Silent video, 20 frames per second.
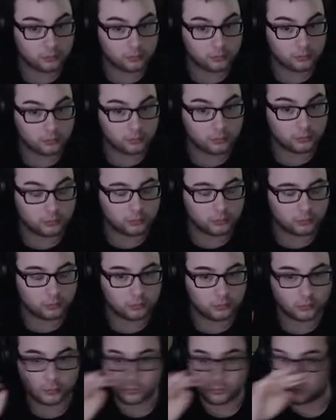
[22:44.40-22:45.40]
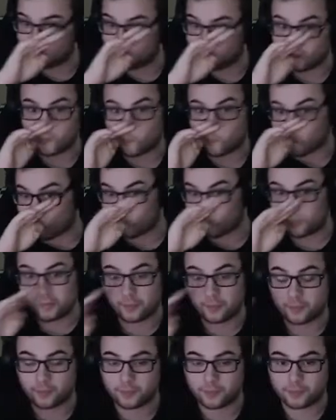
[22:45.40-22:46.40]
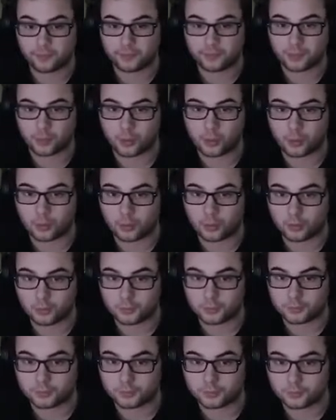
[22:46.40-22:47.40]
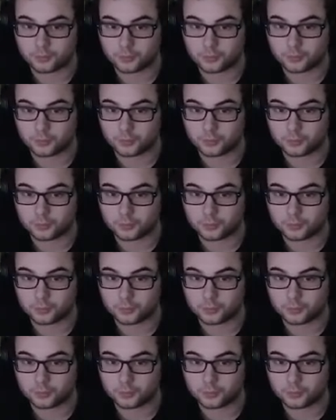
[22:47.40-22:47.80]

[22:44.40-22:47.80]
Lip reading: (no one is talking)